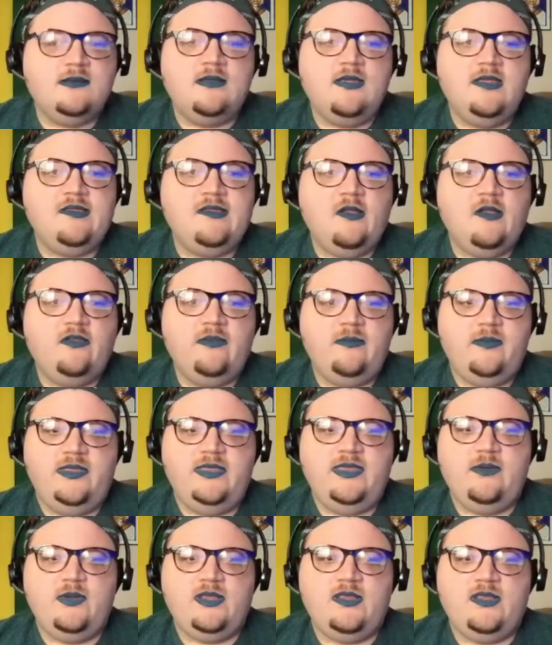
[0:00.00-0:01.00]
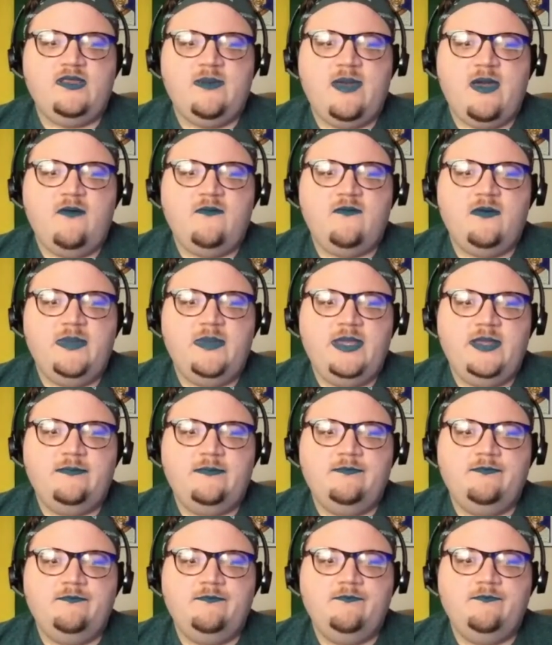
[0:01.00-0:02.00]
is ultimately what it's about for me.
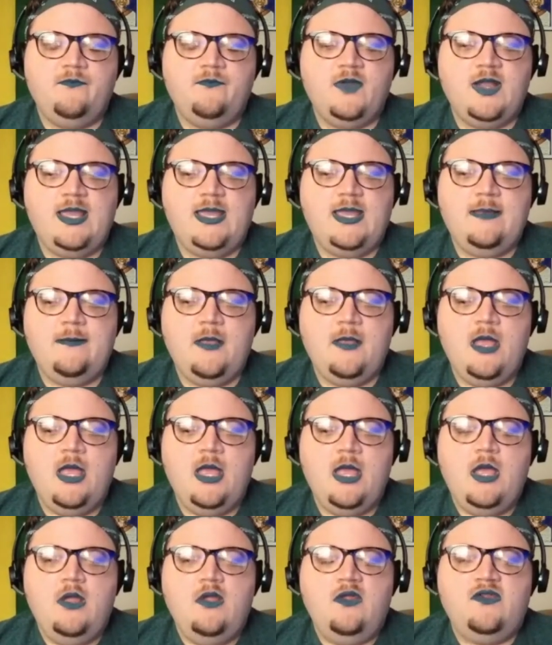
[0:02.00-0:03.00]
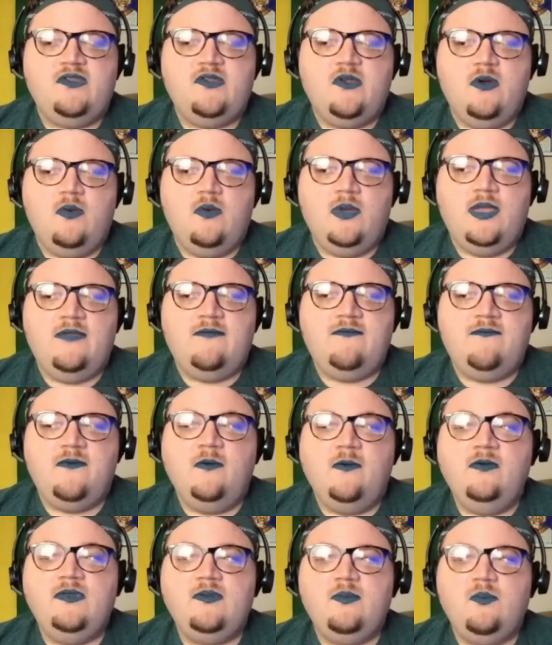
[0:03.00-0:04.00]
Right? So if
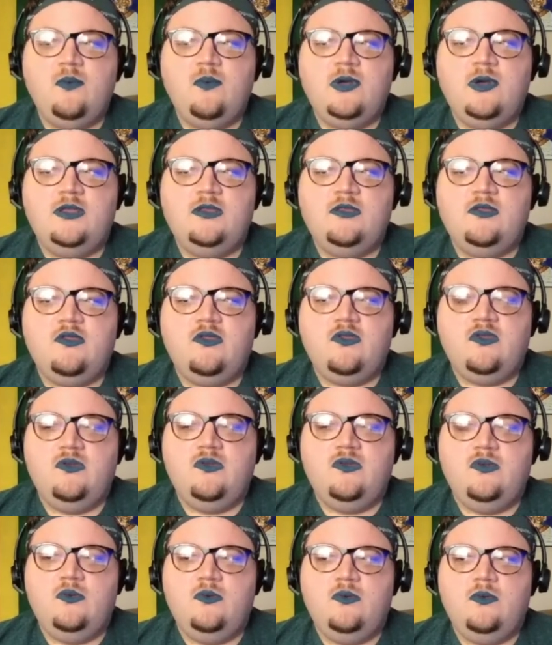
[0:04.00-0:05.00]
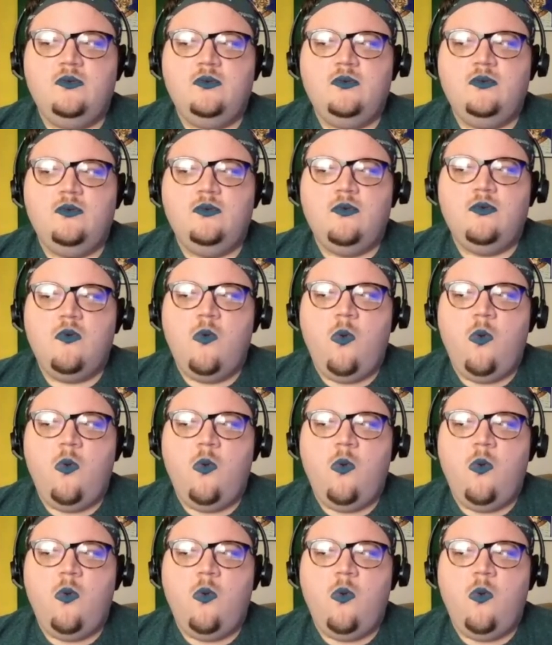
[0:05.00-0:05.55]
folks want to